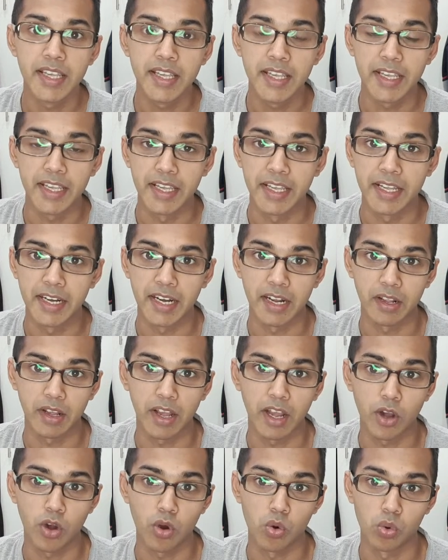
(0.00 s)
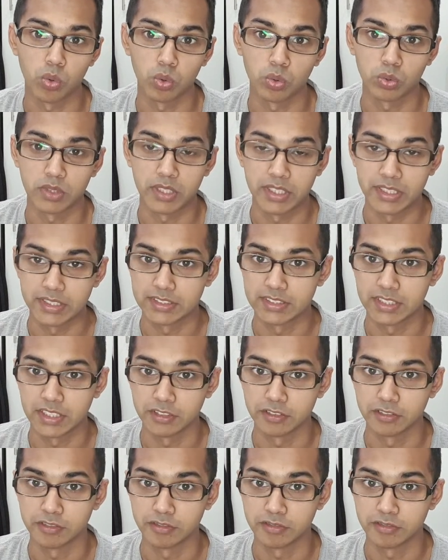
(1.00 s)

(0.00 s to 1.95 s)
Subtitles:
and how things have